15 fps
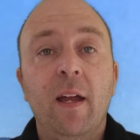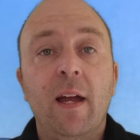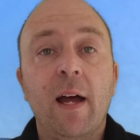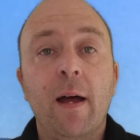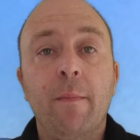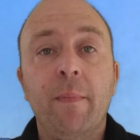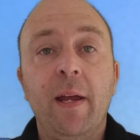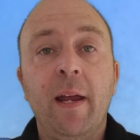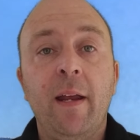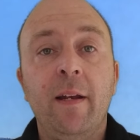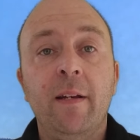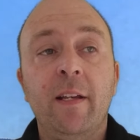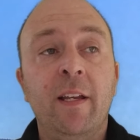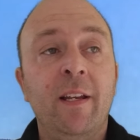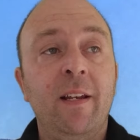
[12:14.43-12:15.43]

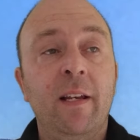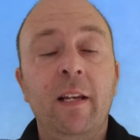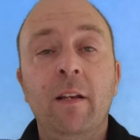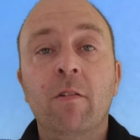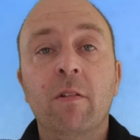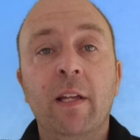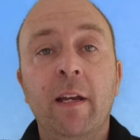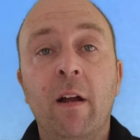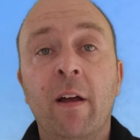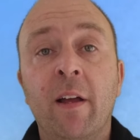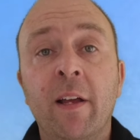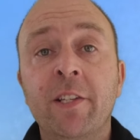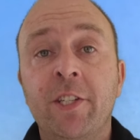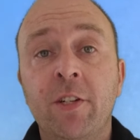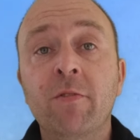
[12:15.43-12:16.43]
and it literally,
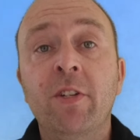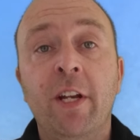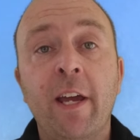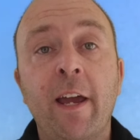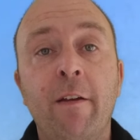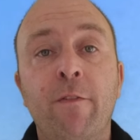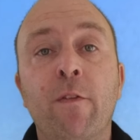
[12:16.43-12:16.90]
I still today,